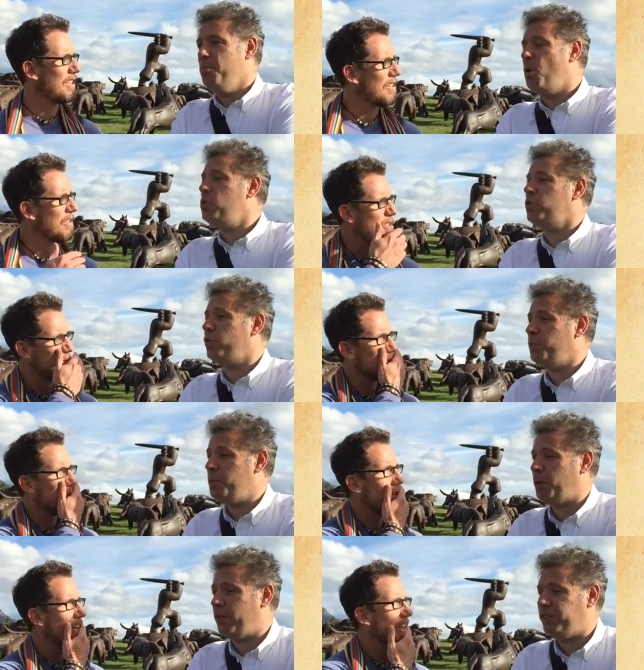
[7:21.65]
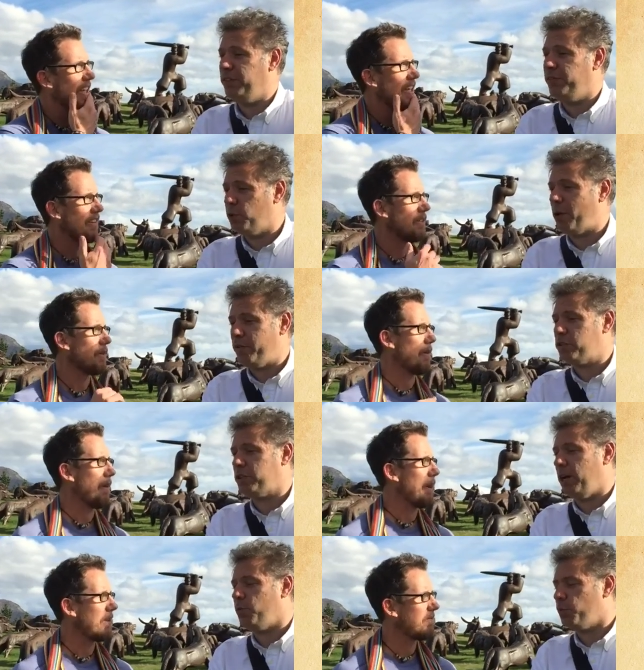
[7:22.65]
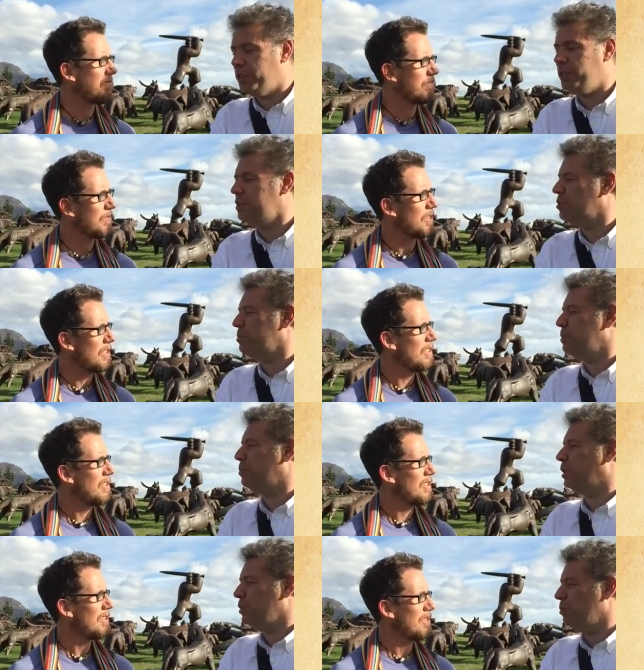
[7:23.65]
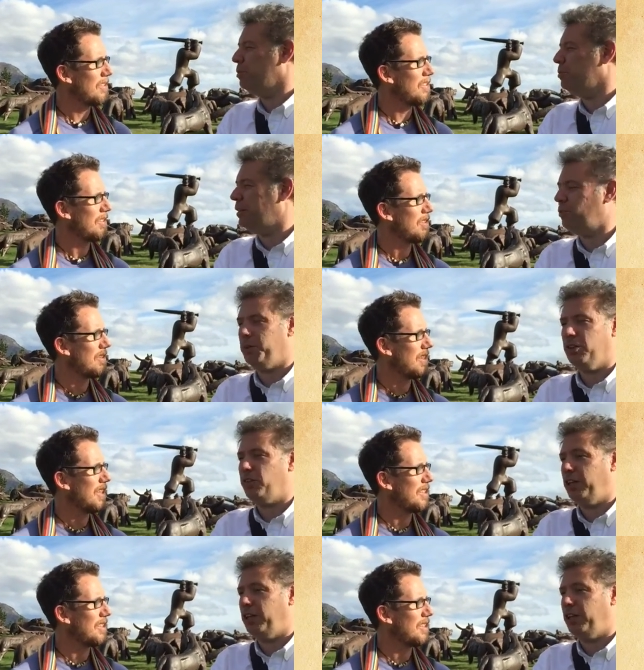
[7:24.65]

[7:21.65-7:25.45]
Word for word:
Speaker 1: most of the people I've seen, photographers, are really decent people and human beings, because